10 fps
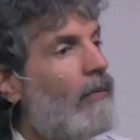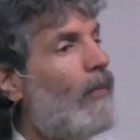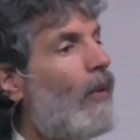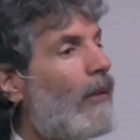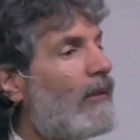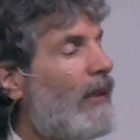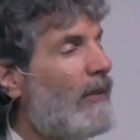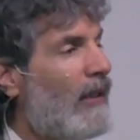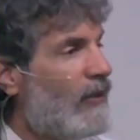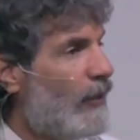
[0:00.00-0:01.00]
work
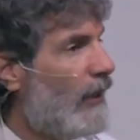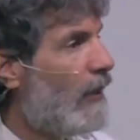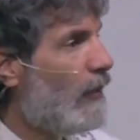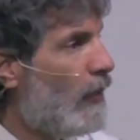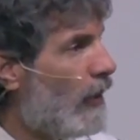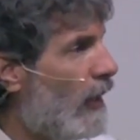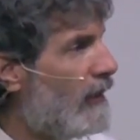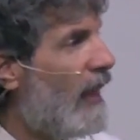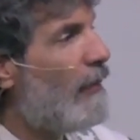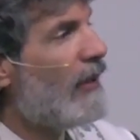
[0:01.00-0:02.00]
seven days a week or work
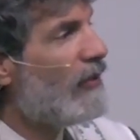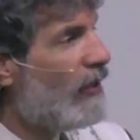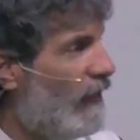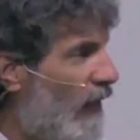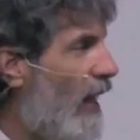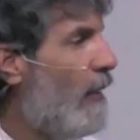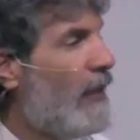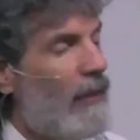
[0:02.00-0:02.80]
on Sabbath, he's going to fire me.